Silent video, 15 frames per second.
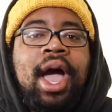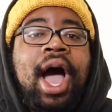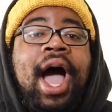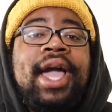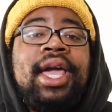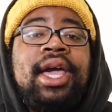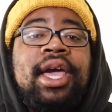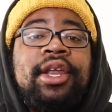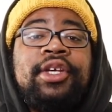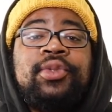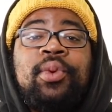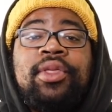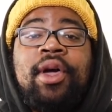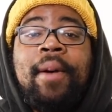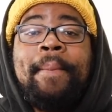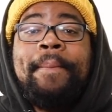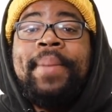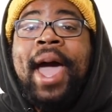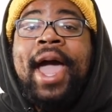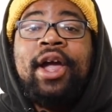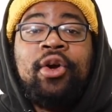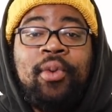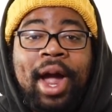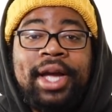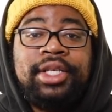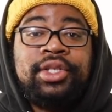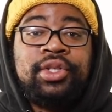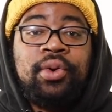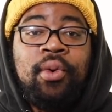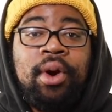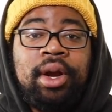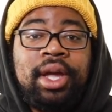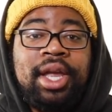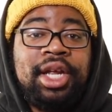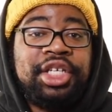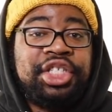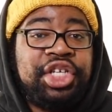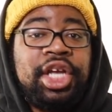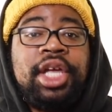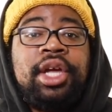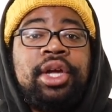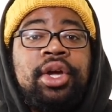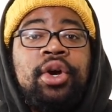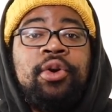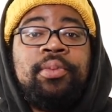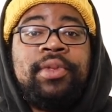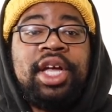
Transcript: Aya hit us with a back Christ torque and a chicken coop.